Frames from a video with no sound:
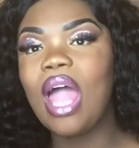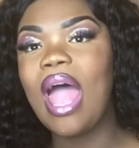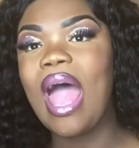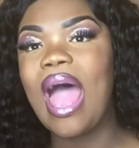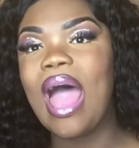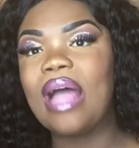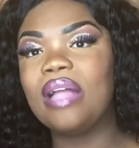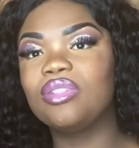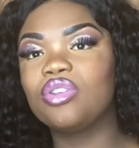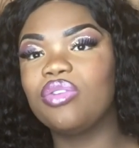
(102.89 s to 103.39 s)

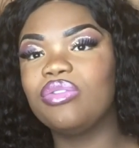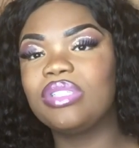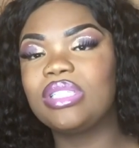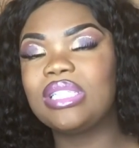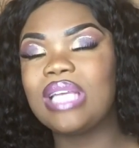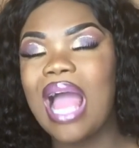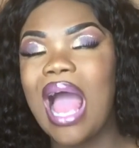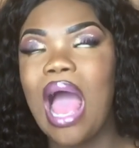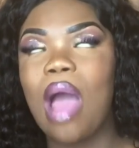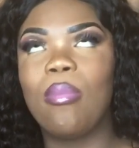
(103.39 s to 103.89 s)
And
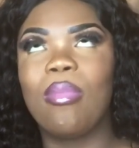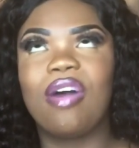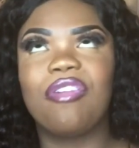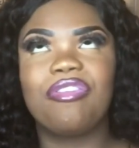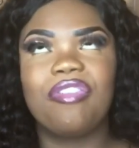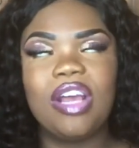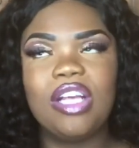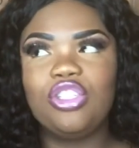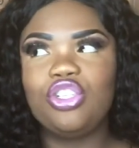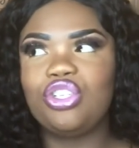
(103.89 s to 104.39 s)
obviously, my
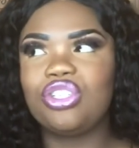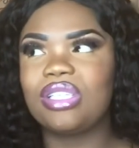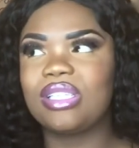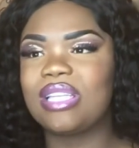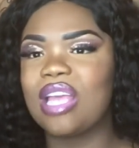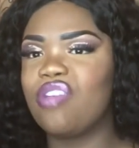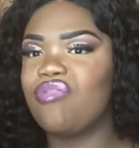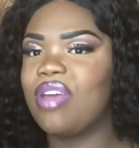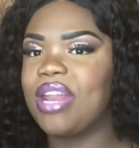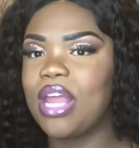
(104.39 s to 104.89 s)
friends used to
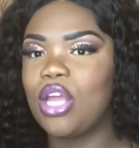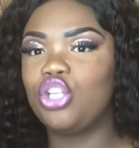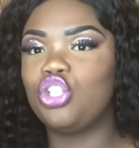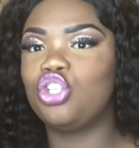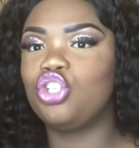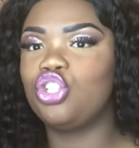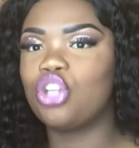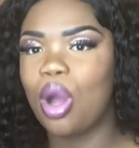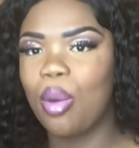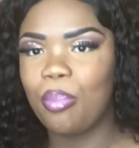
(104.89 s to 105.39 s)
say, Renee, you
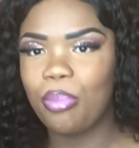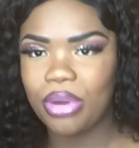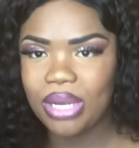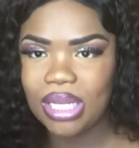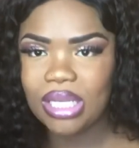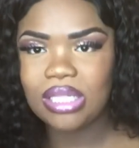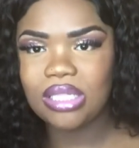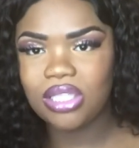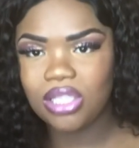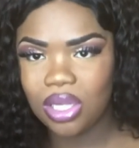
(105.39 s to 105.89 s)
should jump on
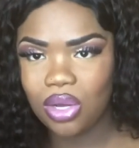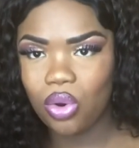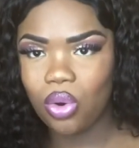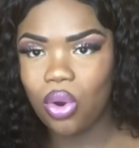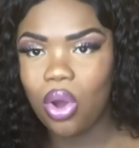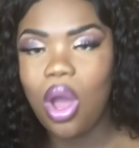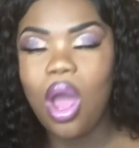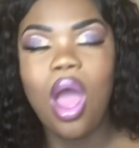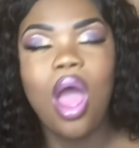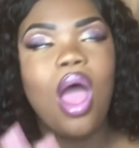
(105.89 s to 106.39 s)
it
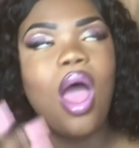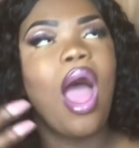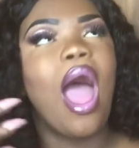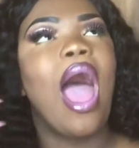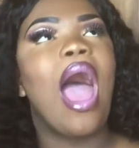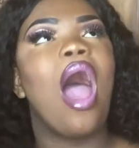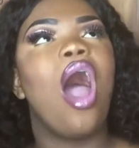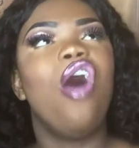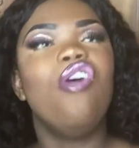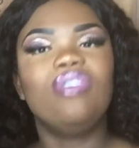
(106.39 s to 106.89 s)
still.
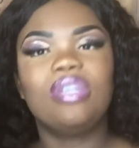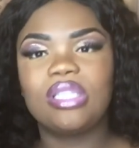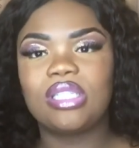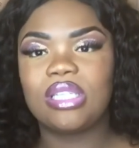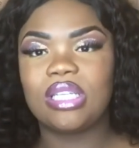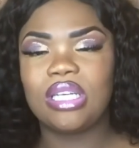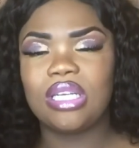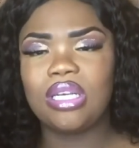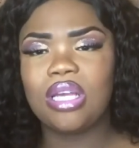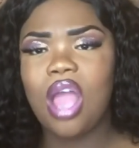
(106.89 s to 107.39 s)

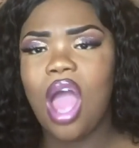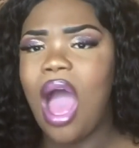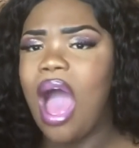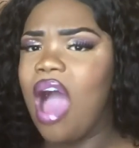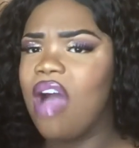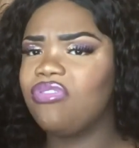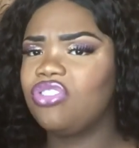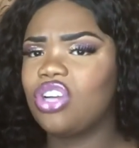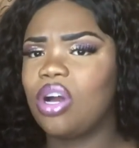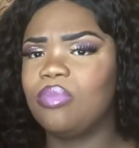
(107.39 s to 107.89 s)
Obviously,
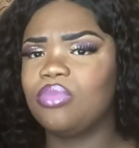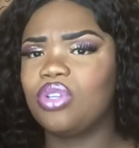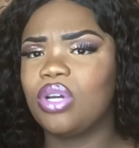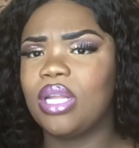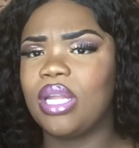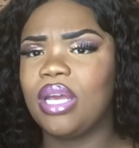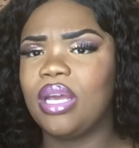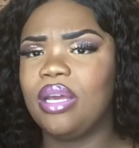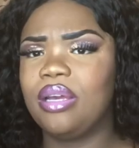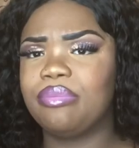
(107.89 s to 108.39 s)
I've jumped
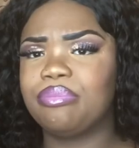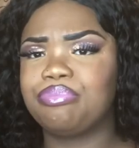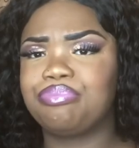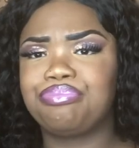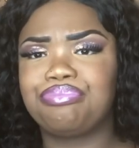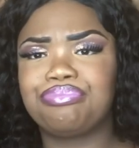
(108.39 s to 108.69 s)
on it.